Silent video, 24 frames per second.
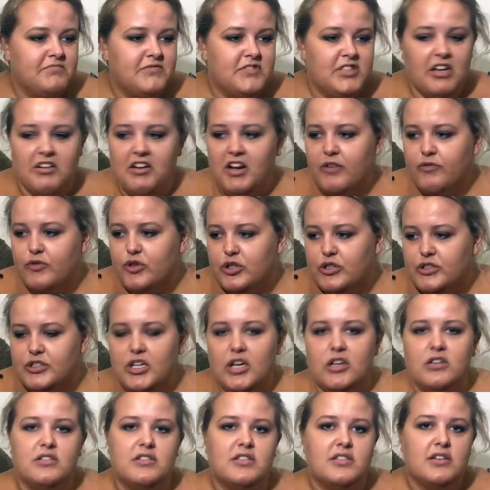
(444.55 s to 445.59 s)
Don't have
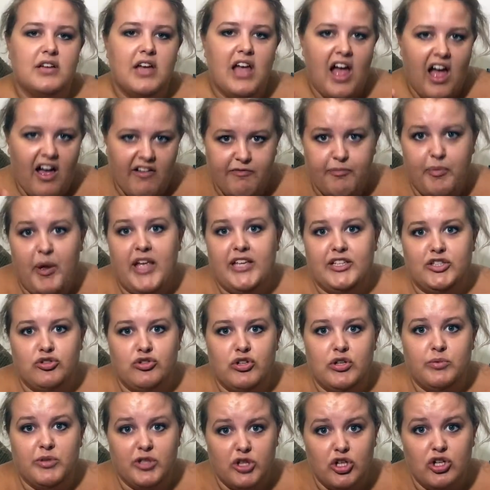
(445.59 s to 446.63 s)
croutons, have
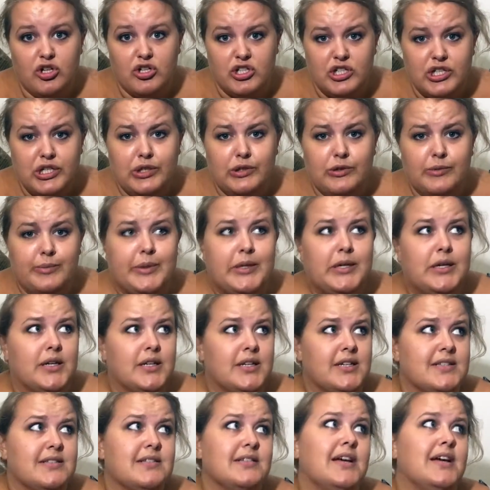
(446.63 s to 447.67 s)
pastry with your soup.
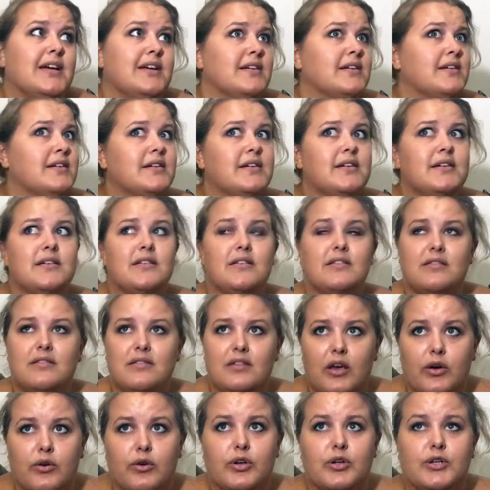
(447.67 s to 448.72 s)
Honestly,
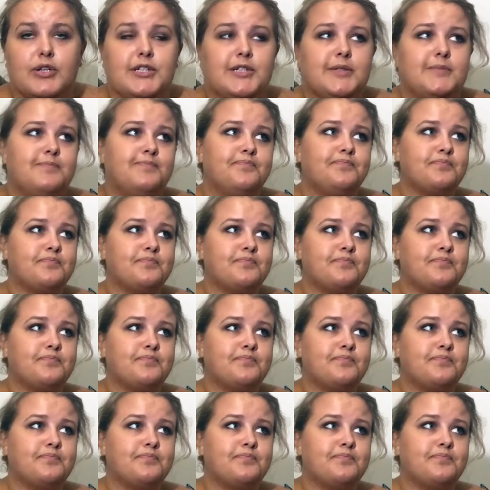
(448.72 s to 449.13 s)
so good.